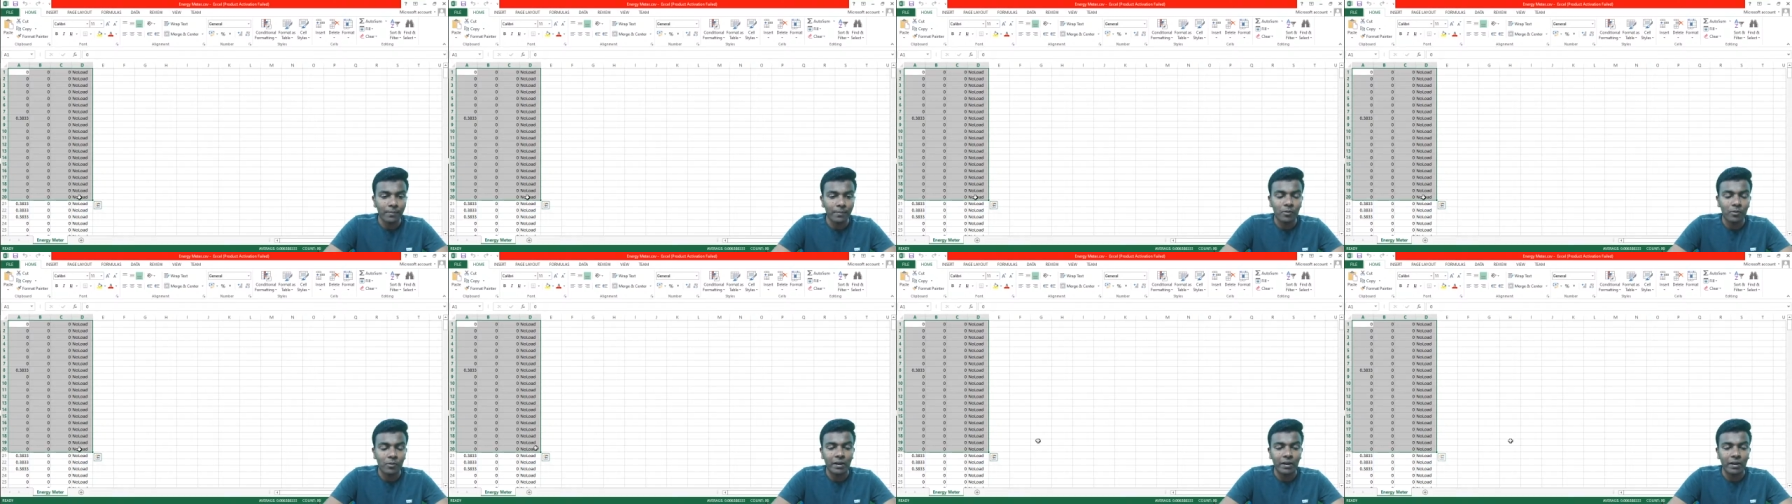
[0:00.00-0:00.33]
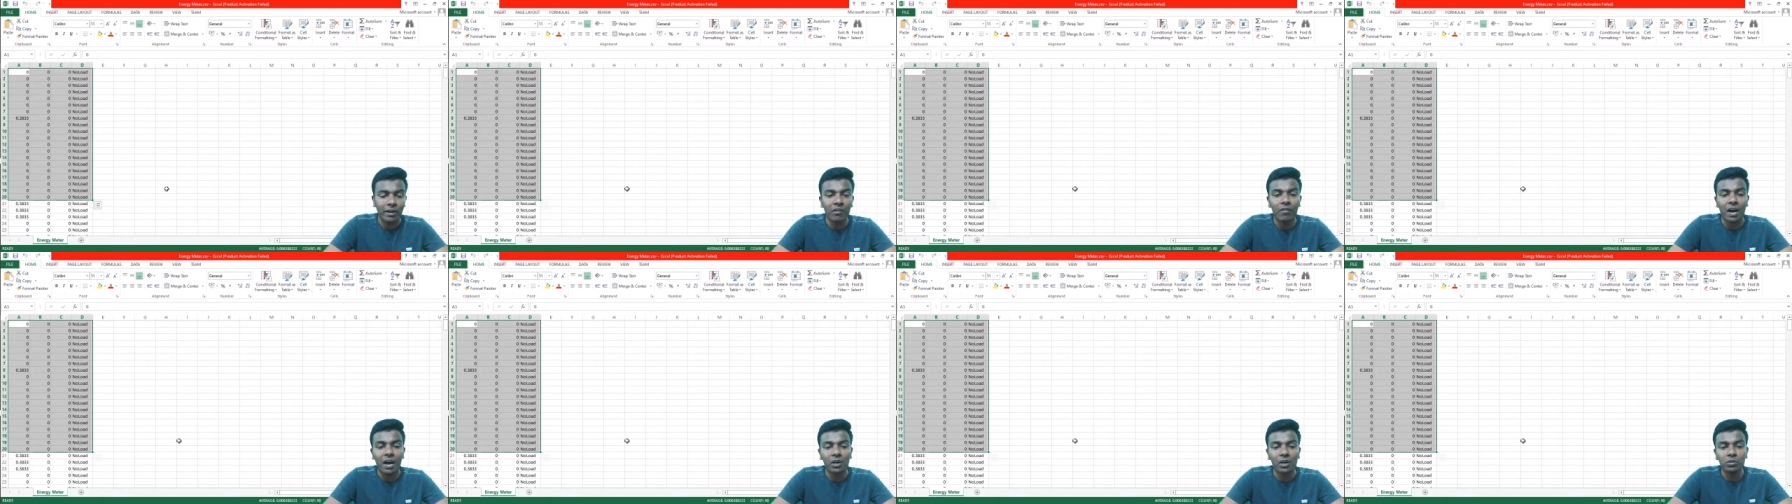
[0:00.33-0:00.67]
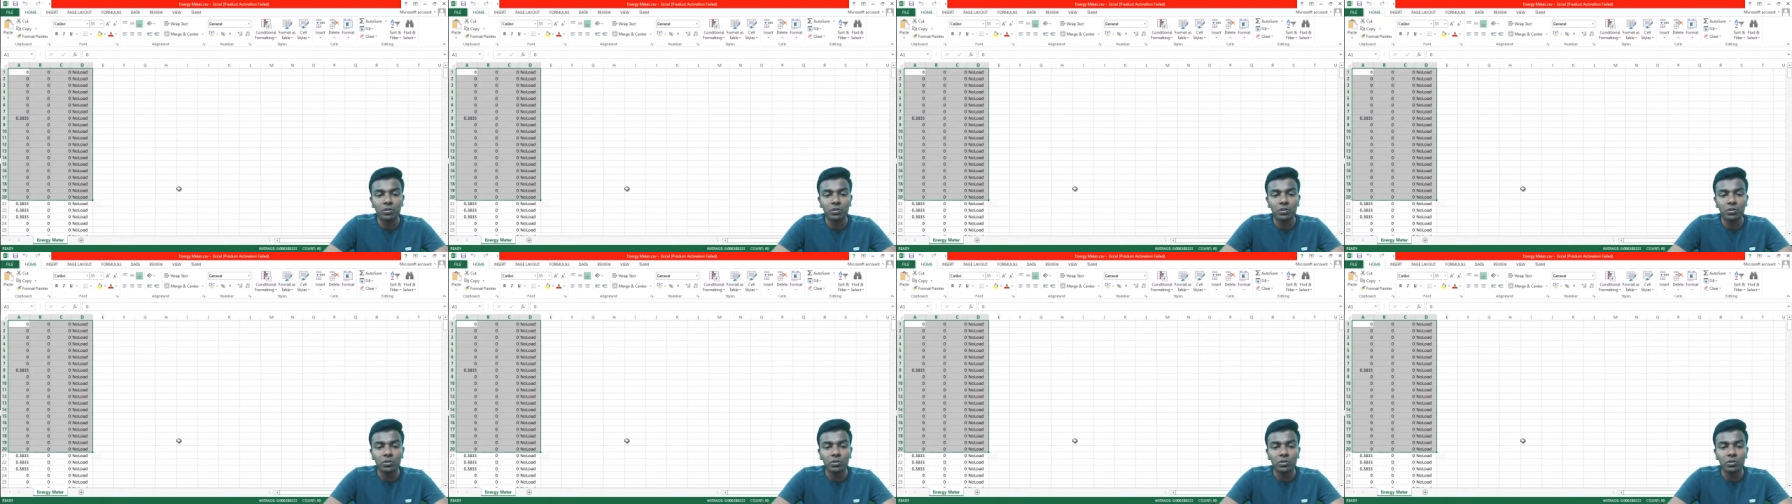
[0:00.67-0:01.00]
20
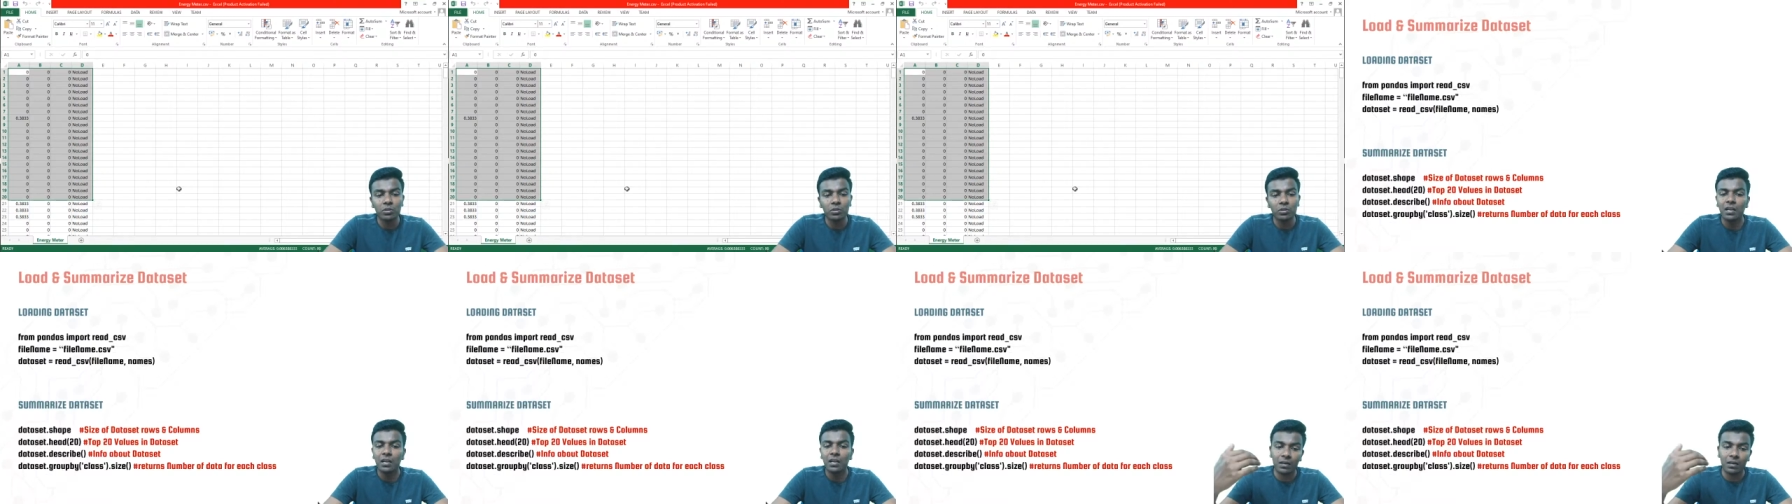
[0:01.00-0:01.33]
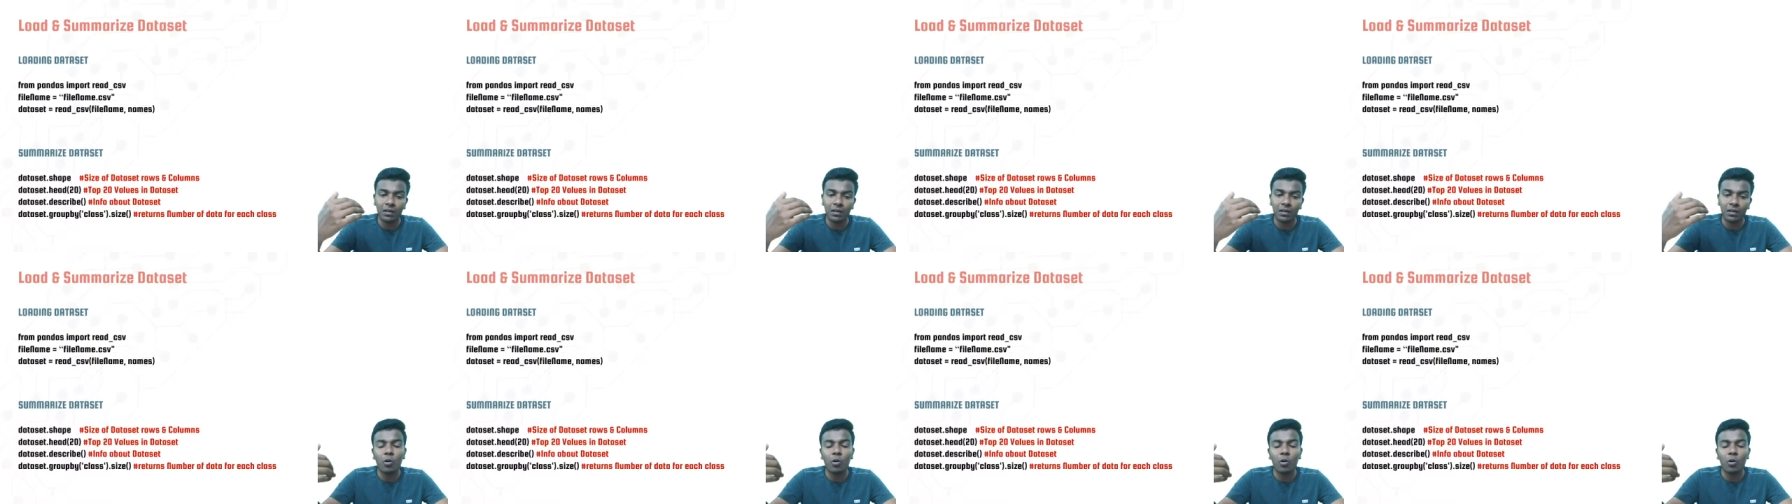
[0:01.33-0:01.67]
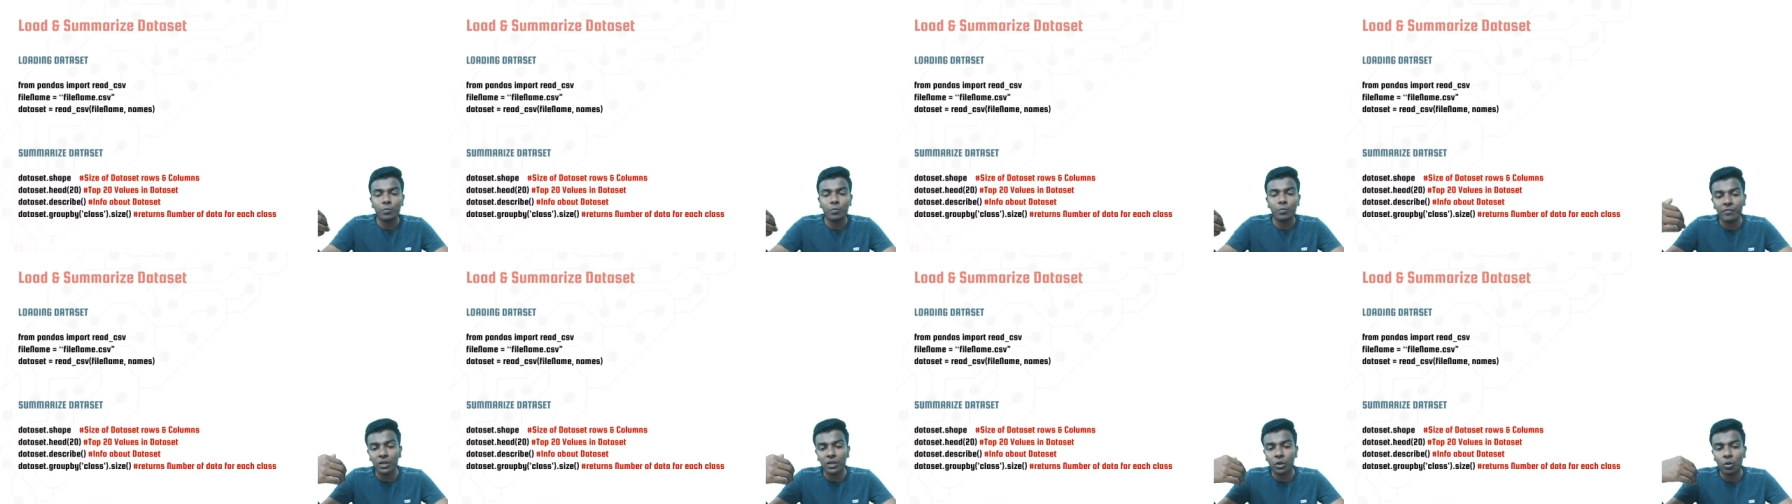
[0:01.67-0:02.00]
values in the output
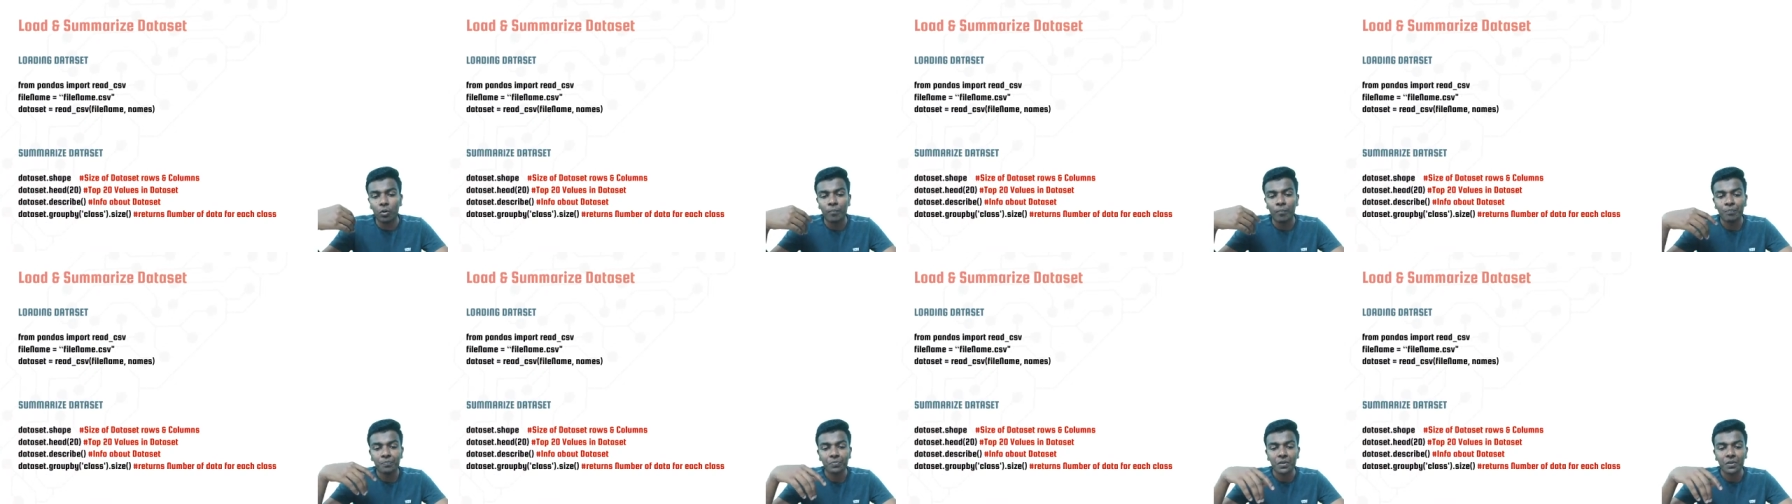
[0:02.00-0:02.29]
window.